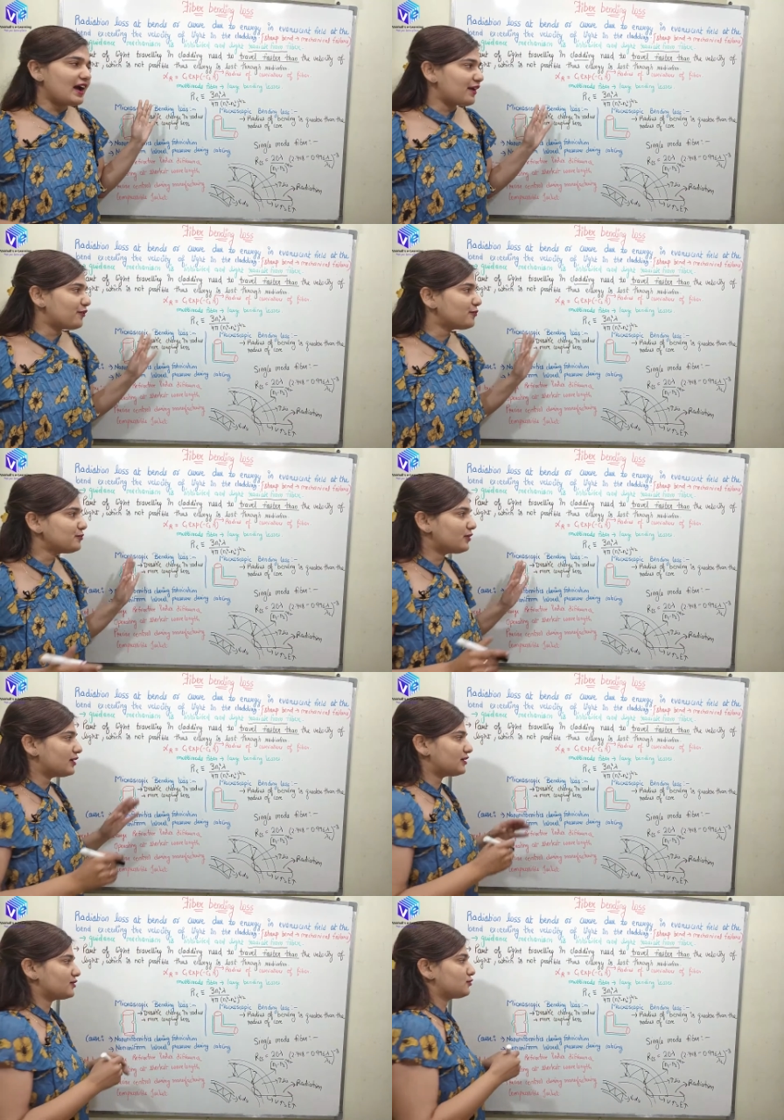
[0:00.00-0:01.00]
I hope you
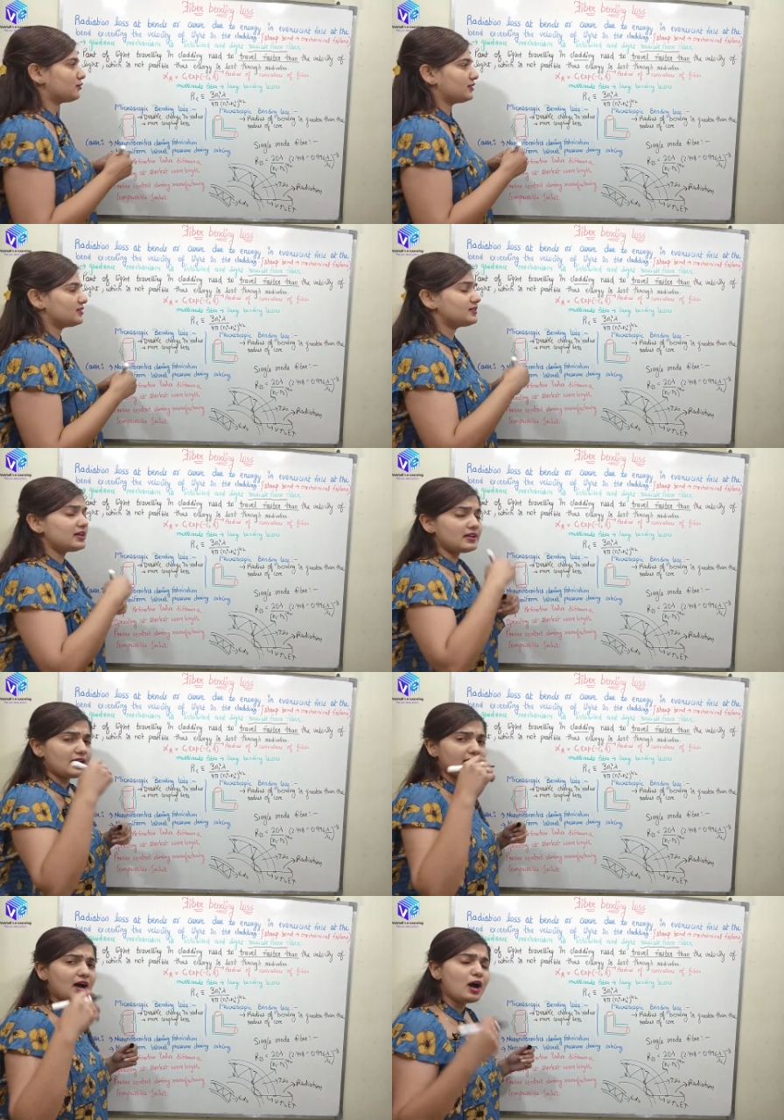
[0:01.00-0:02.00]
understood this thing
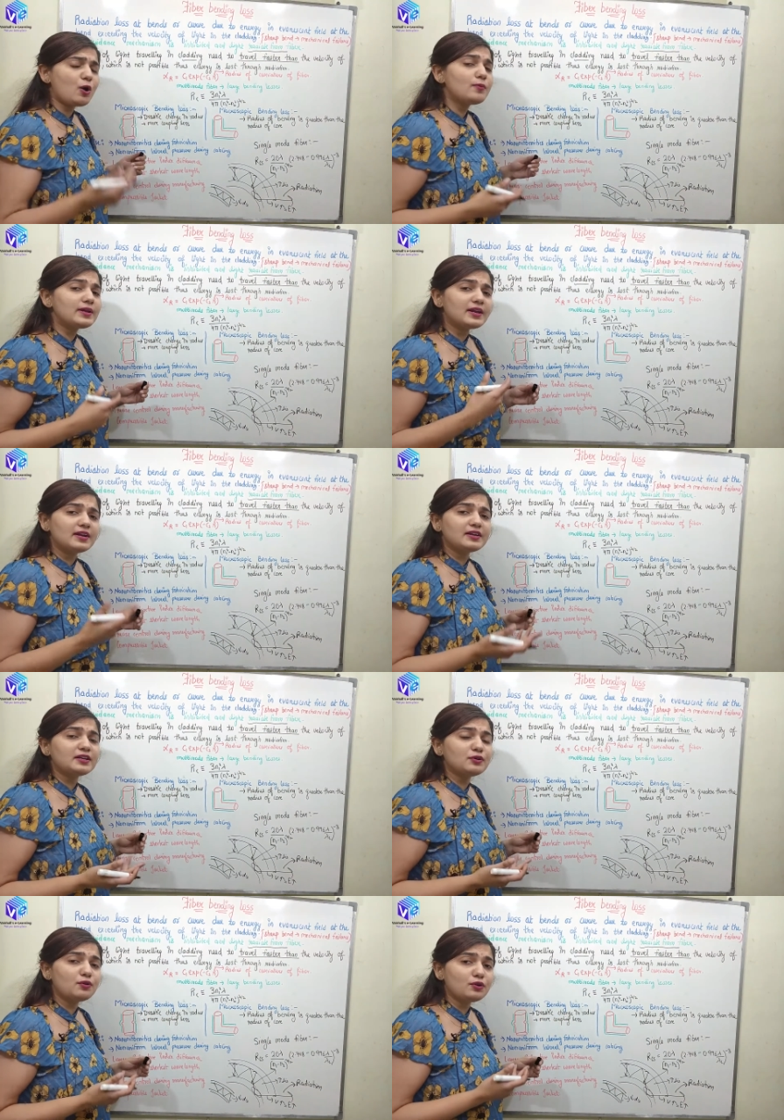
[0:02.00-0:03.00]
and how we can
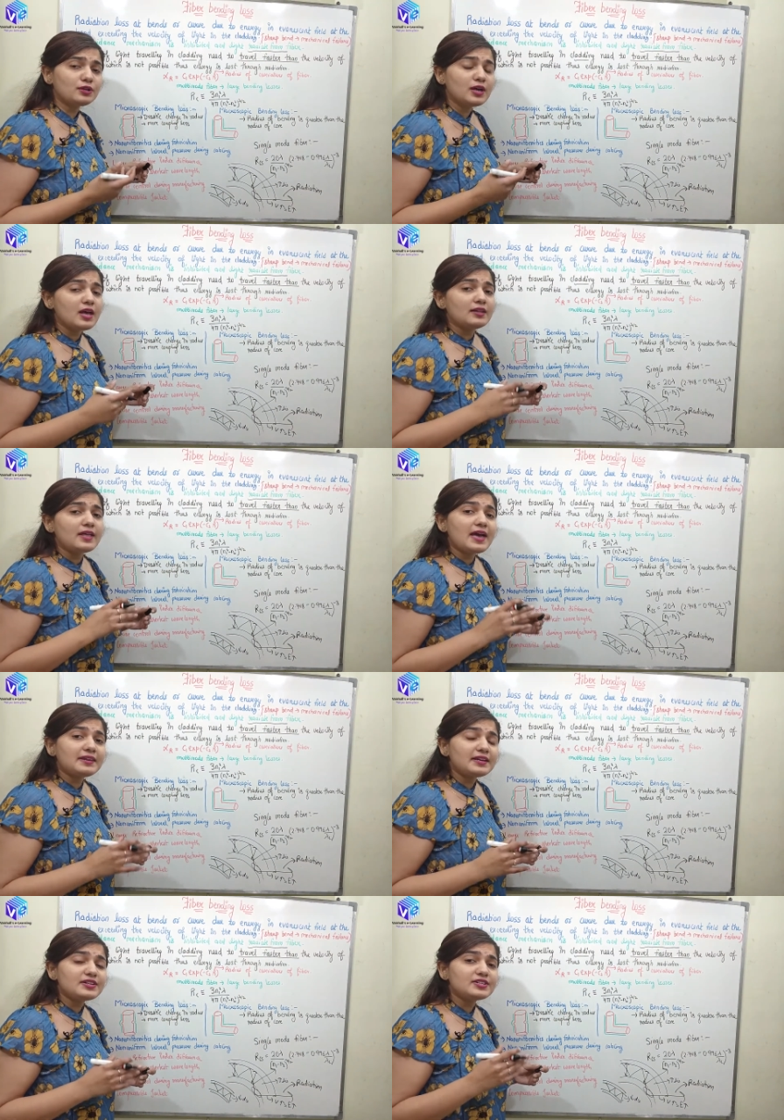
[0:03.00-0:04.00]
denote the
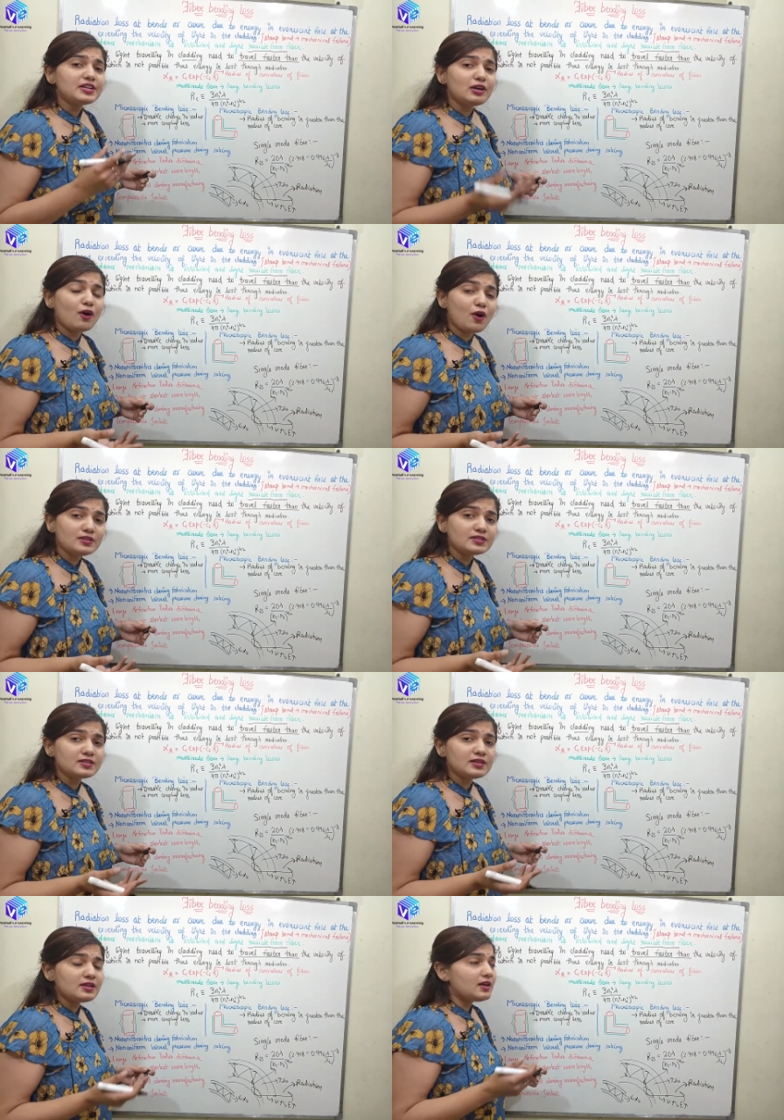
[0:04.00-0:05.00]
energy loss